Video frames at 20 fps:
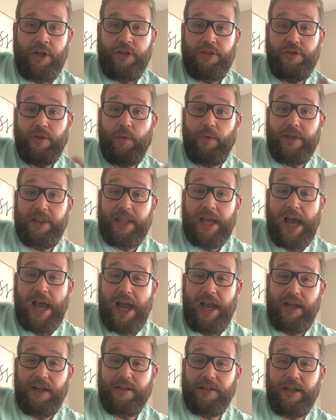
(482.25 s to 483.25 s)
So with
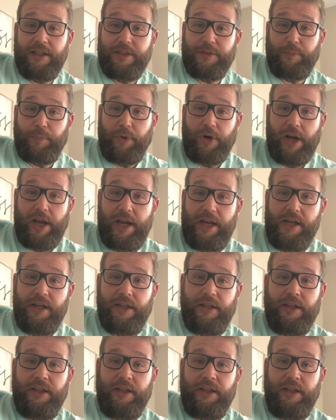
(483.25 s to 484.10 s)
that, let's pray.